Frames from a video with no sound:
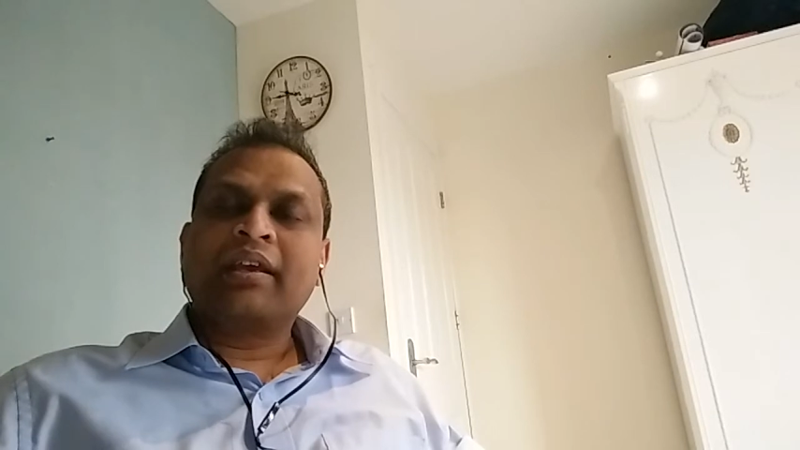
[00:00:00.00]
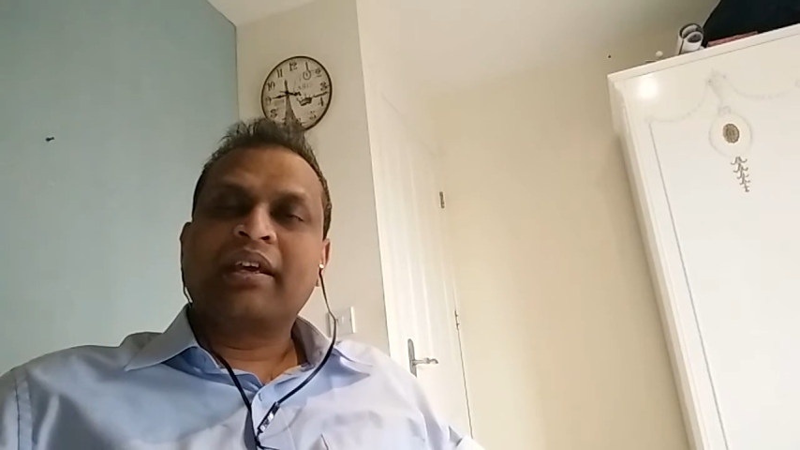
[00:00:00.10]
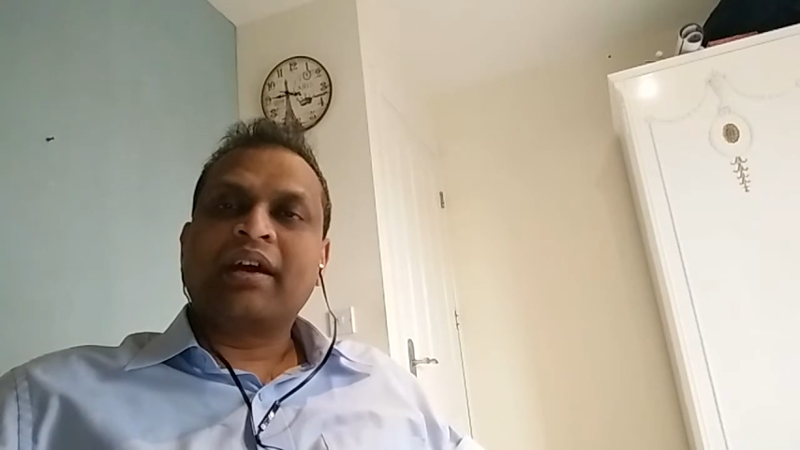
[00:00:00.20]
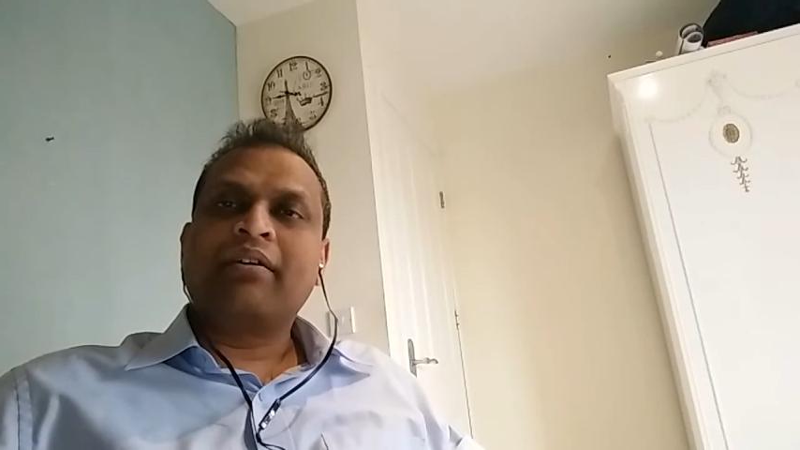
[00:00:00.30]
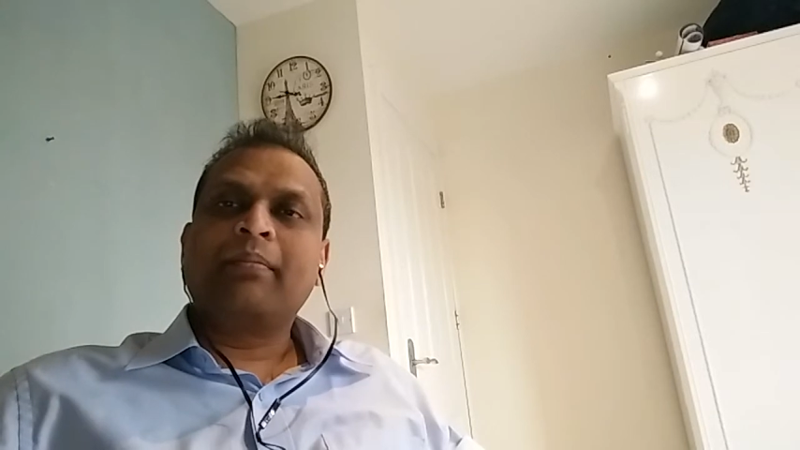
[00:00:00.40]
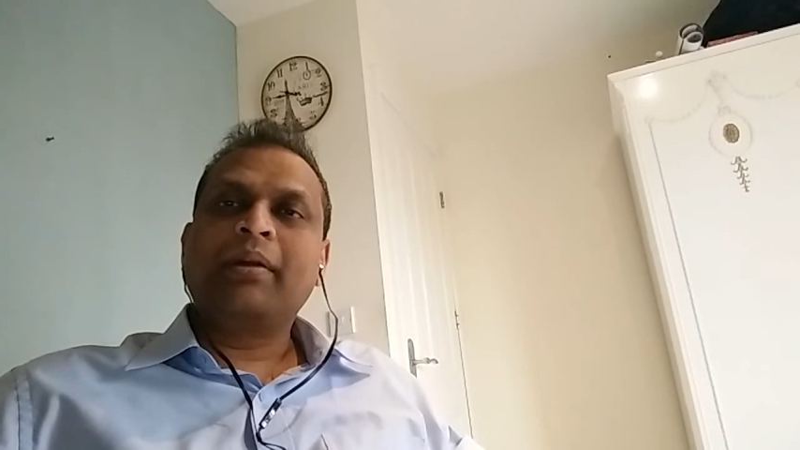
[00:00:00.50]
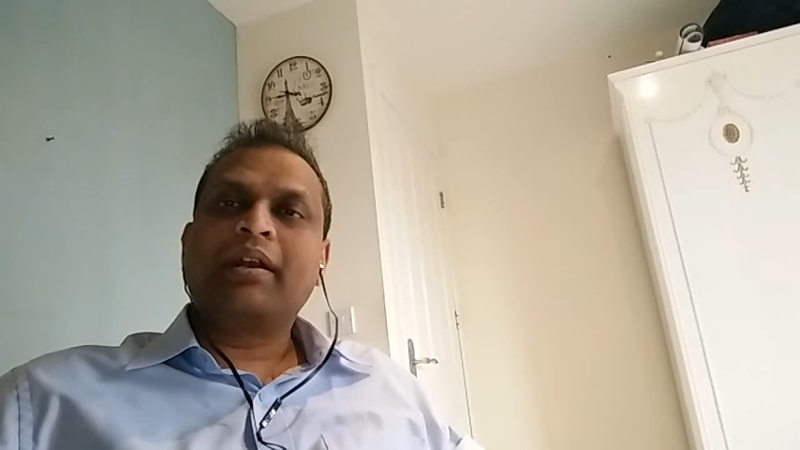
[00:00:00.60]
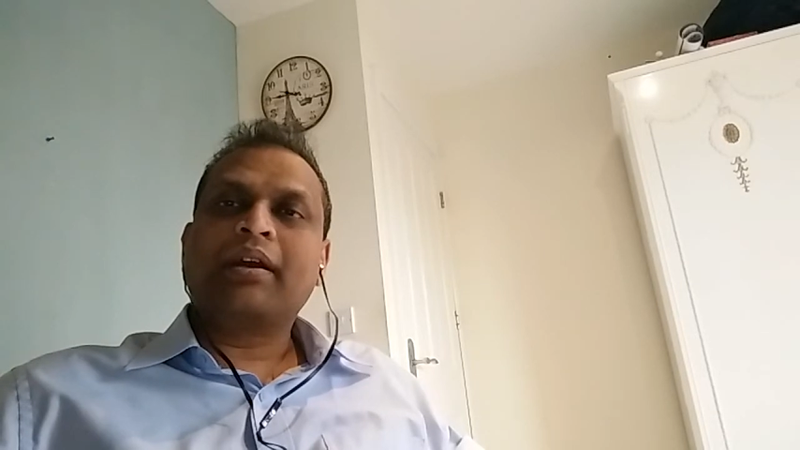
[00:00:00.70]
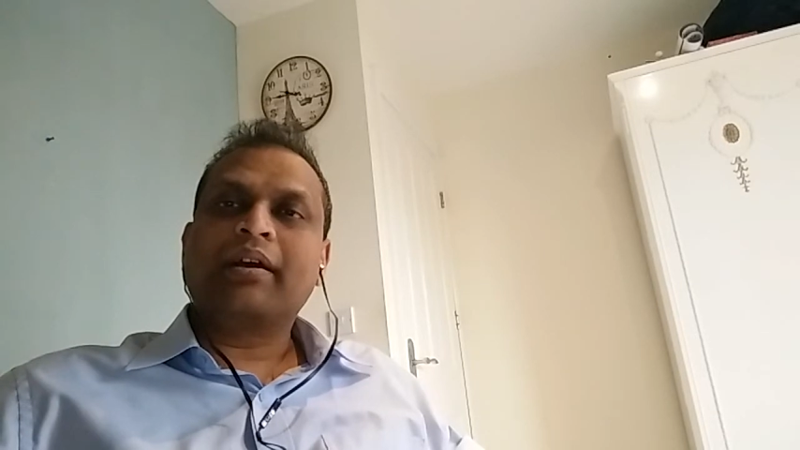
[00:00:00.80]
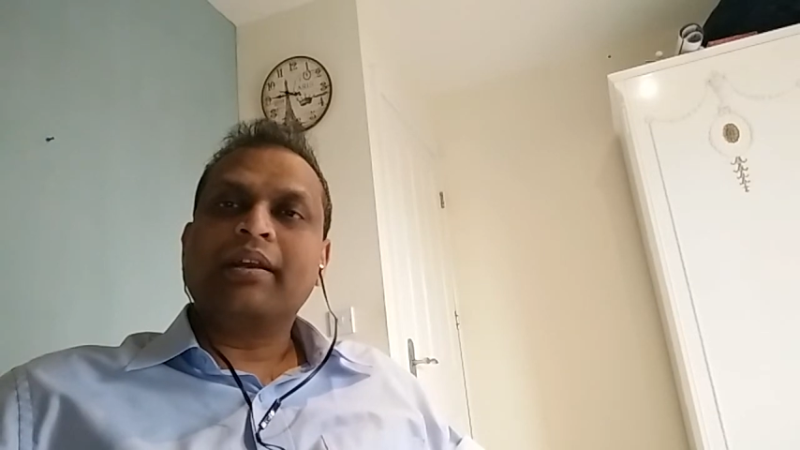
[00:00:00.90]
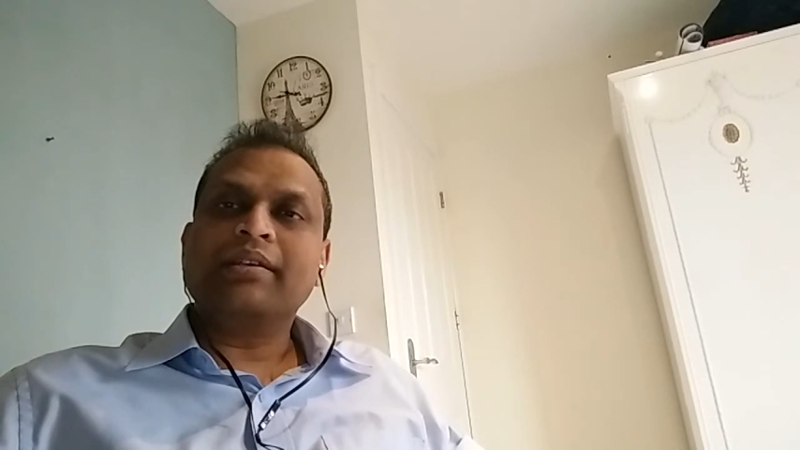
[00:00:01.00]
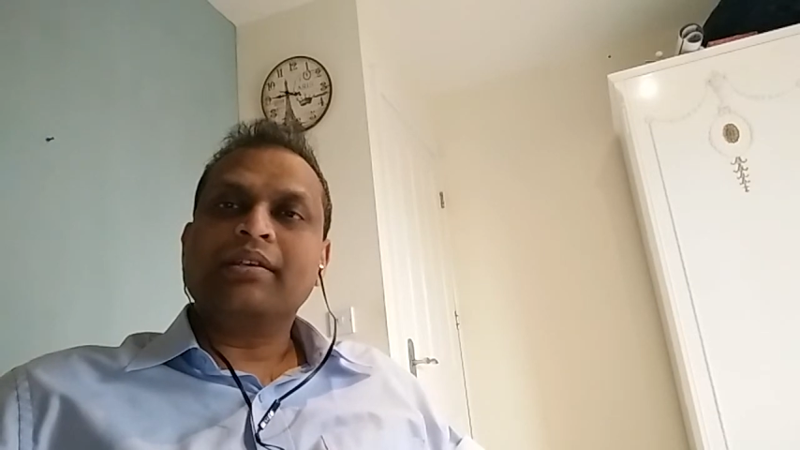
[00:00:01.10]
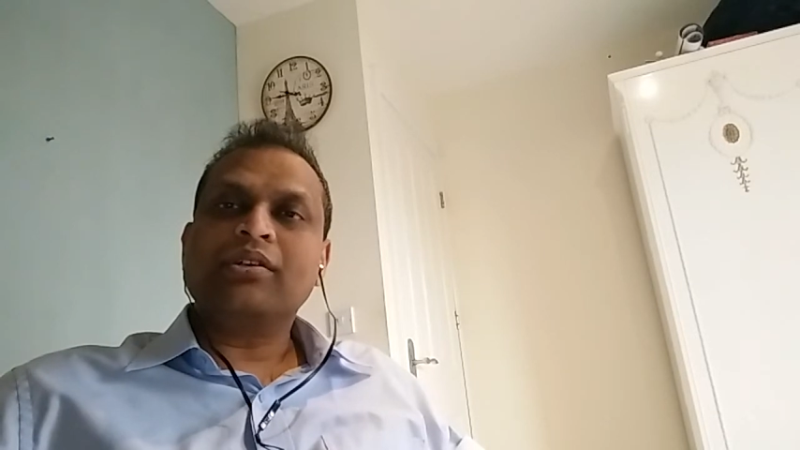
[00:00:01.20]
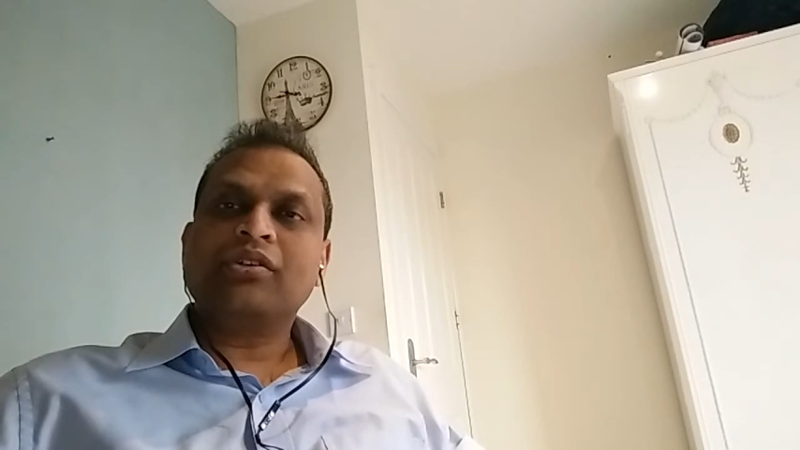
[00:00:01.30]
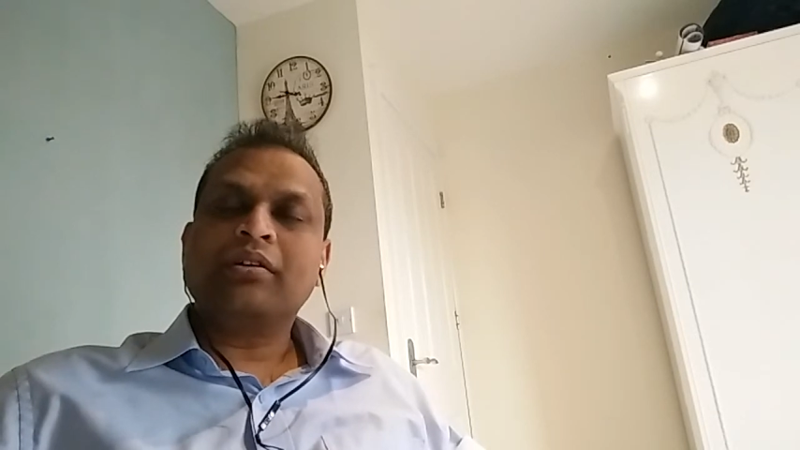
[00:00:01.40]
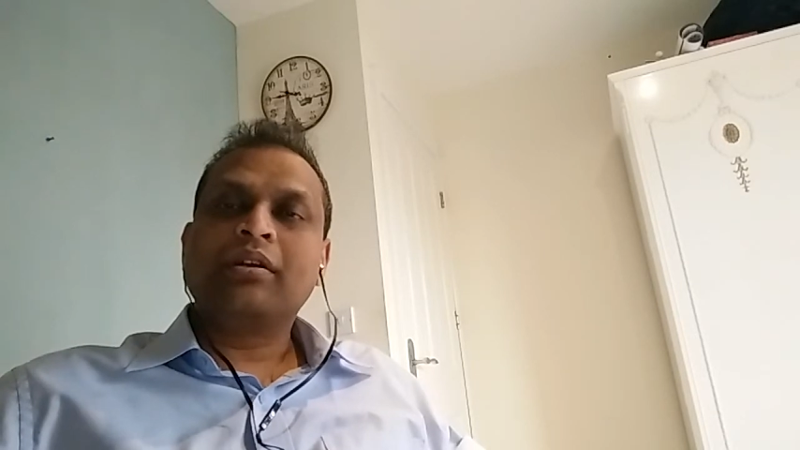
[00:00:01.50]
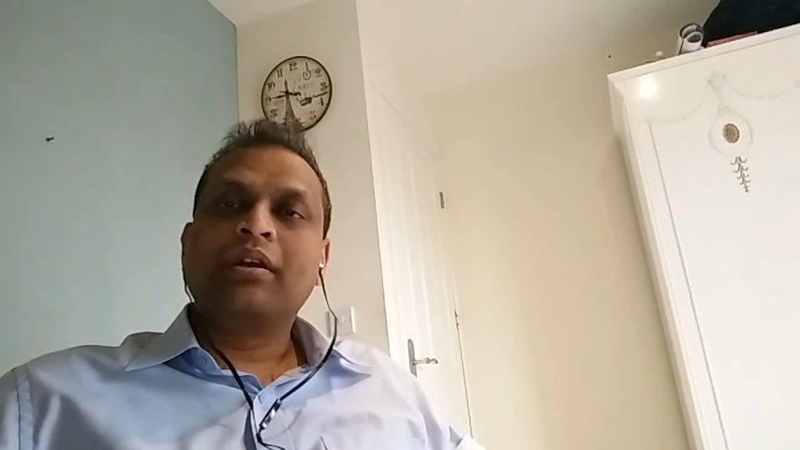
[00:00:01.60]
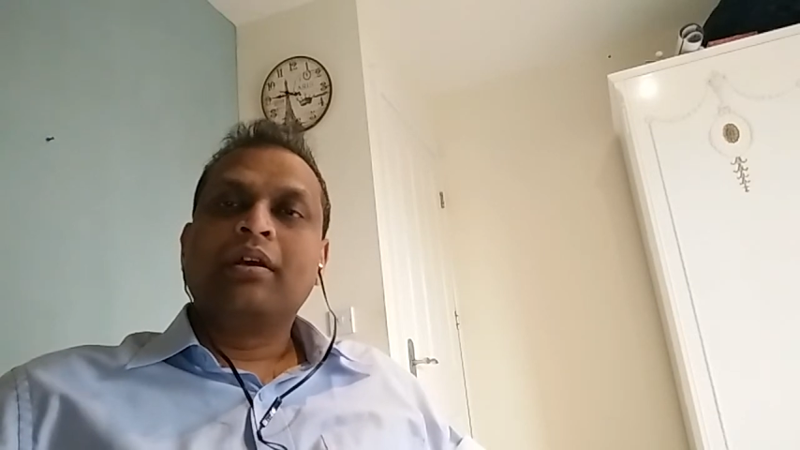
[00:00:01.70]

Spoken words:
government organization.